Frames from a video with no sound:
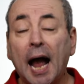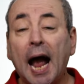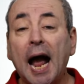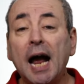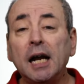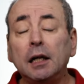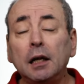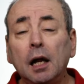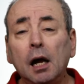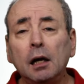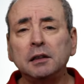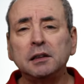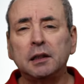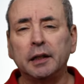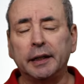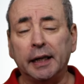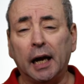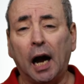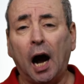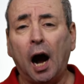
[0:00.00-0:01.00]
And
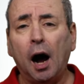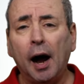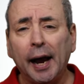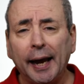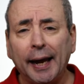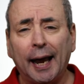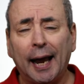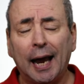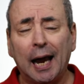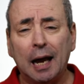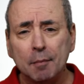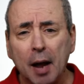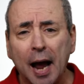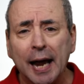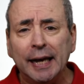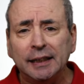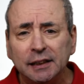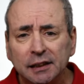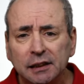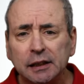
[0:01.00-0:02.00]
lastly, I am
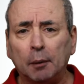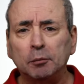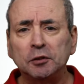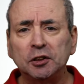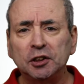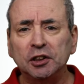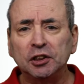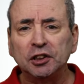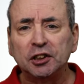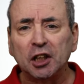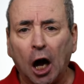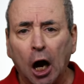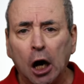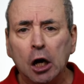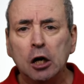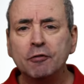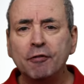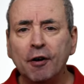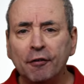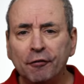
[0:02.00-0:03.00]
a substance
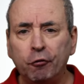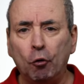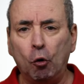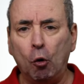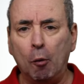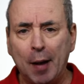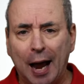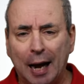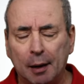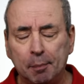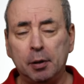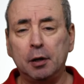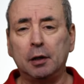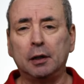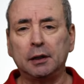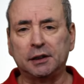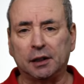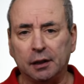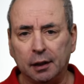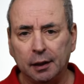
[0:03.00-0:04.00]
over format
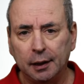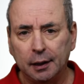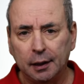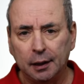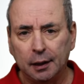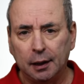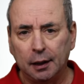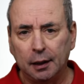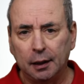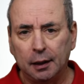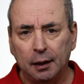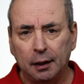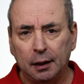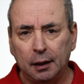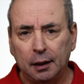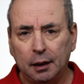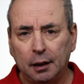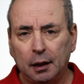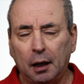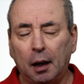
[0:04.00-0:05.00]
person.
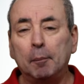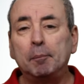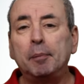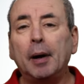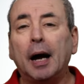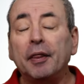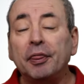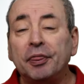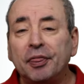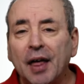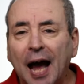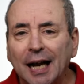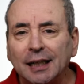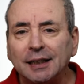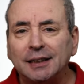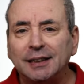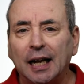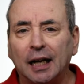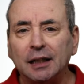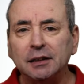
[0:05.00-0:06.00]
But
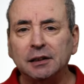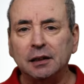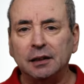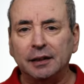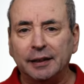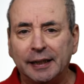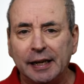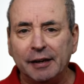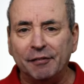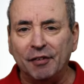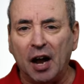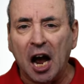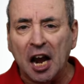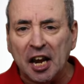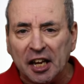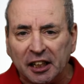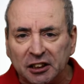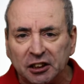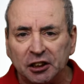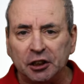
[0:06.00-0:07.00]
that doesn't give
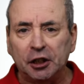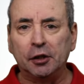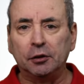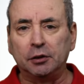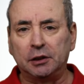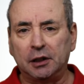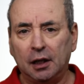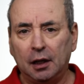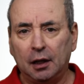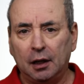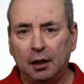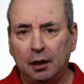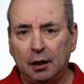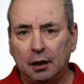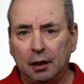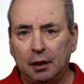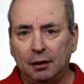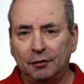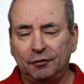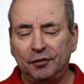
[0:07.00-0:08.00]
an excuse
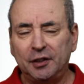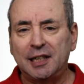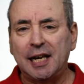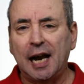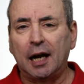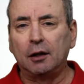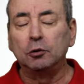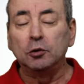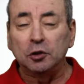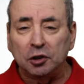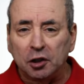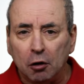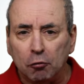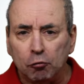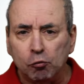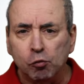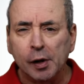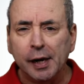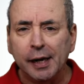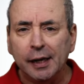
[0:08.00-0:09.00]
for channels that
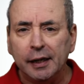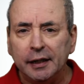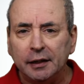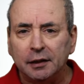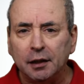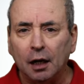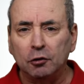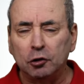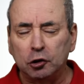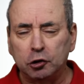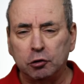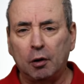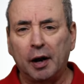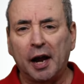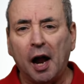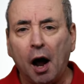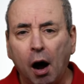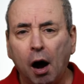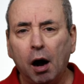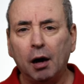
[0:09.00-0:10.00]
really don't try
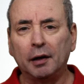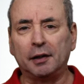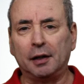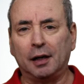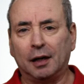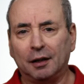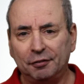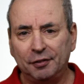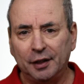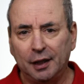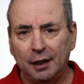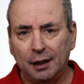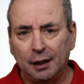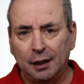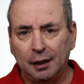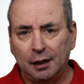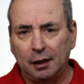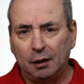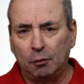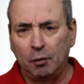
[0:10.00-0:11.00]
hard enough
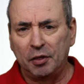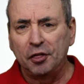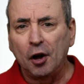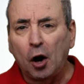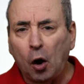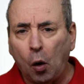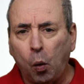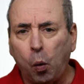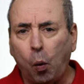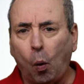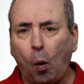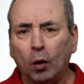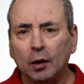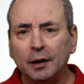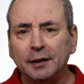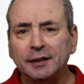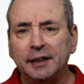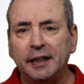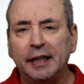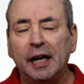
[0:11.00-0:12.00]
with the
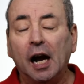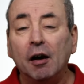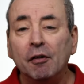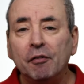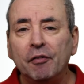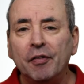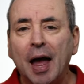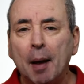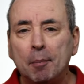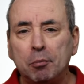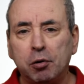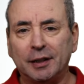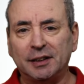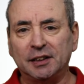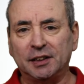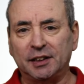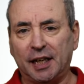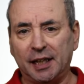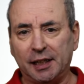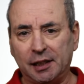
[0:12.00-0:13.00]
quality of their
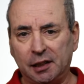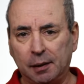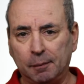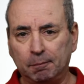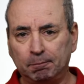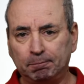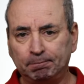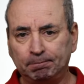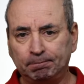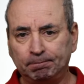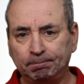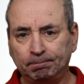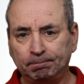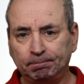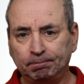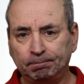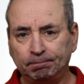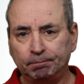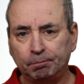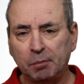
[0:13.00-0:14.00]
presentation.
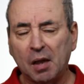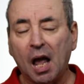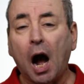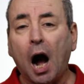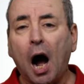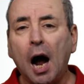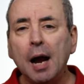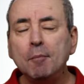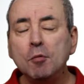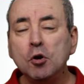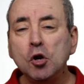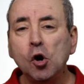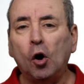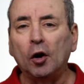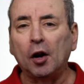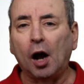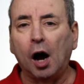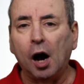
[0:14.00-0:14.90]
I'm not